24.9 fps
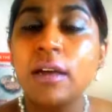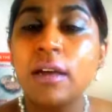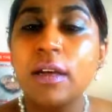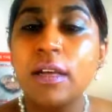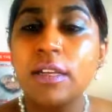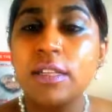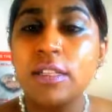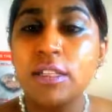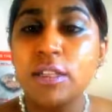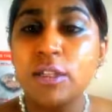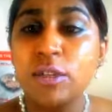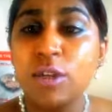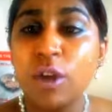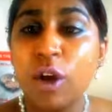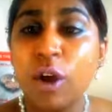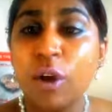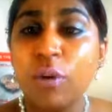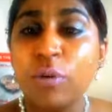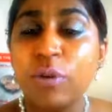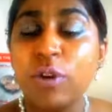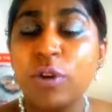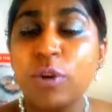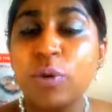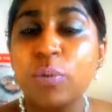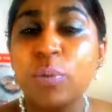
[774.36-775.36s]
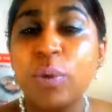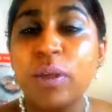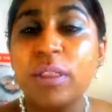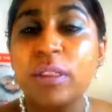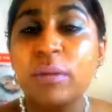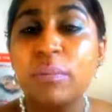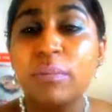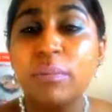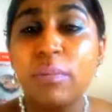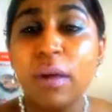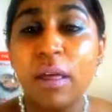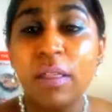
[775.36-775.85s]
a scenario where
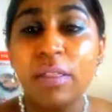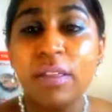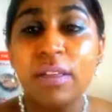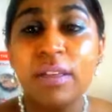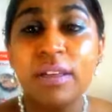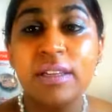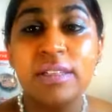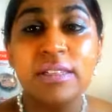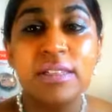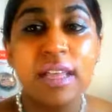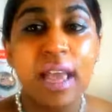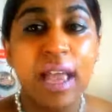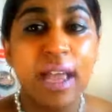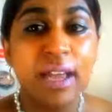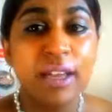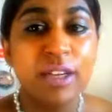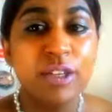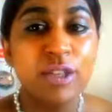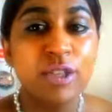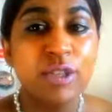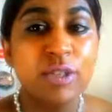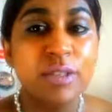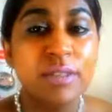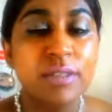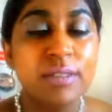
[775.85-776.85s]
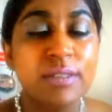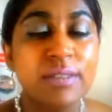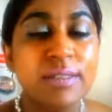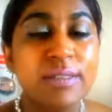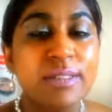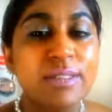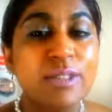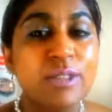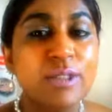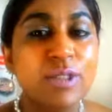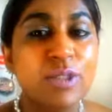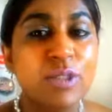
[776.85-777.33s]
the mother is
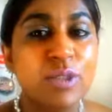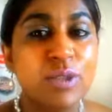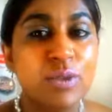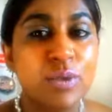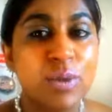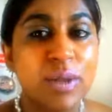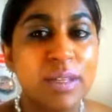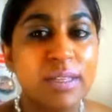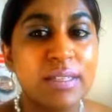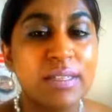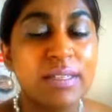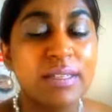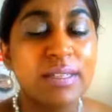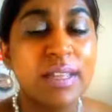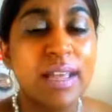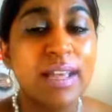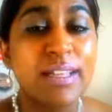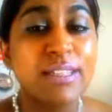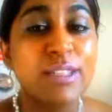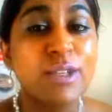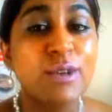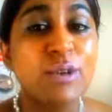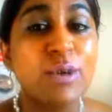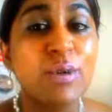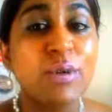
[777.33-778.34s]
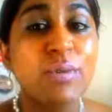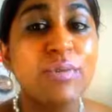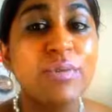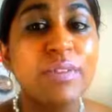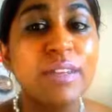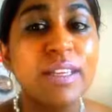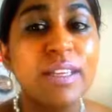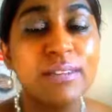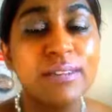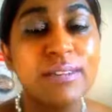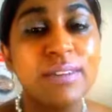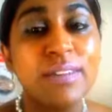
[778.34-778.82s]
anxious, distressed, has a lot of
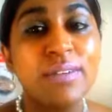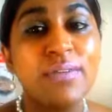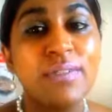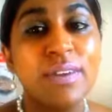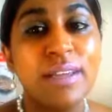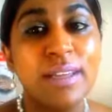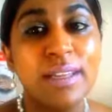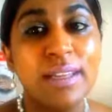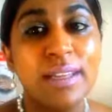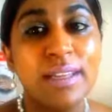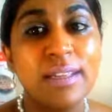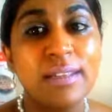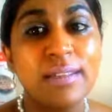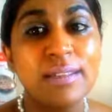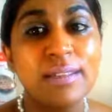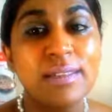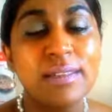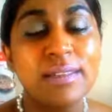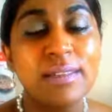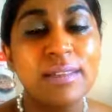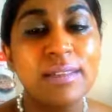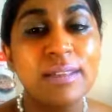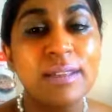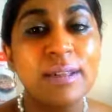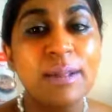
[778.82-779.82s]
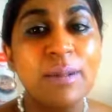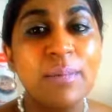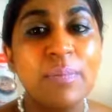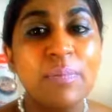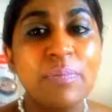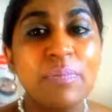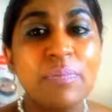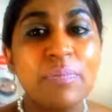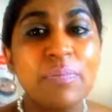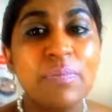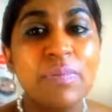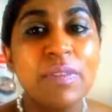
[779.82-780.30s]
guilt feelings,
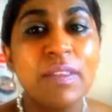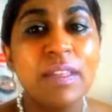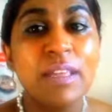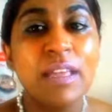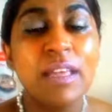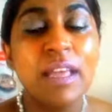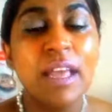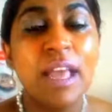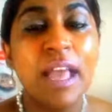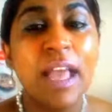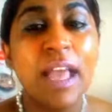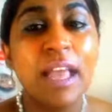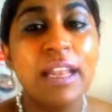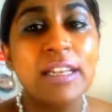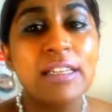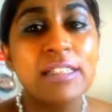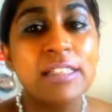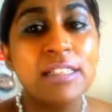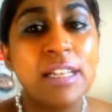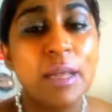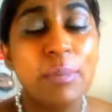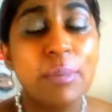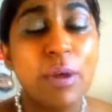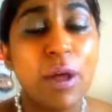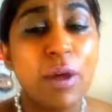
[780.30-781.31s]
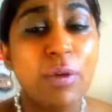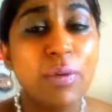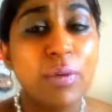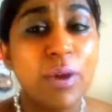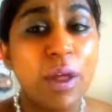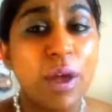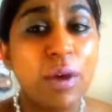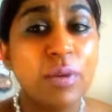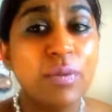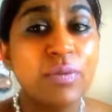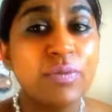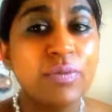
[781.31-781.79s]
and somehow
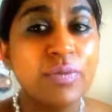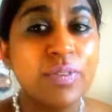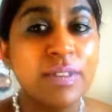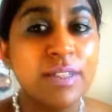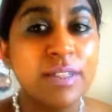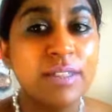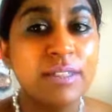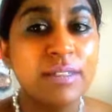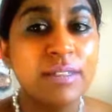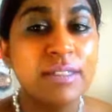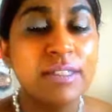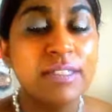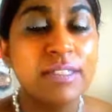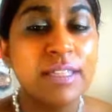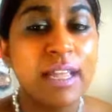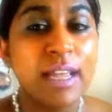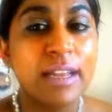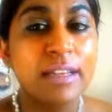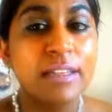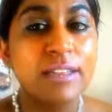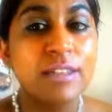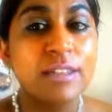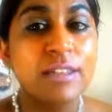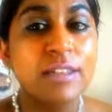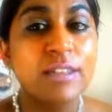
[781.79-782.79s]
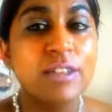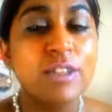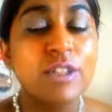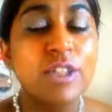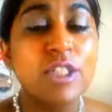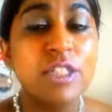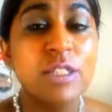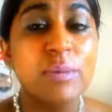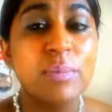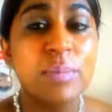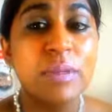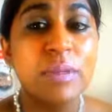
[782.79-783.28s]
now feels that she's